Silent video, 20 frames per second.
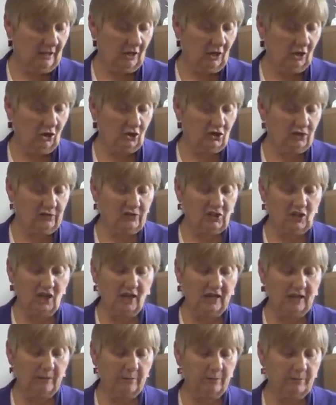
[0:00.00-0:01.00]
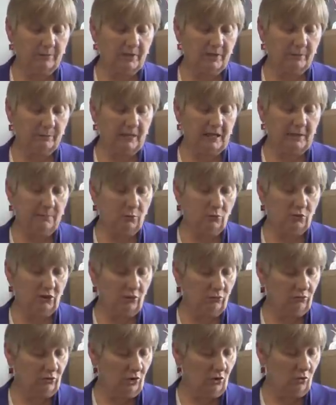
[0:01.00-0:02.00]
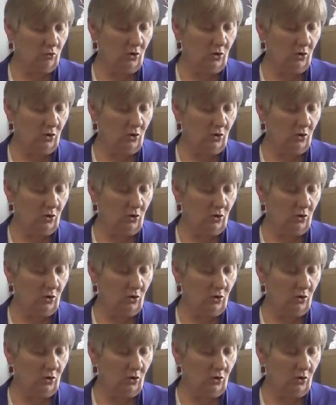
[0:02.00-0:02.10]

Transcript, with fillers: A lot of times people don't know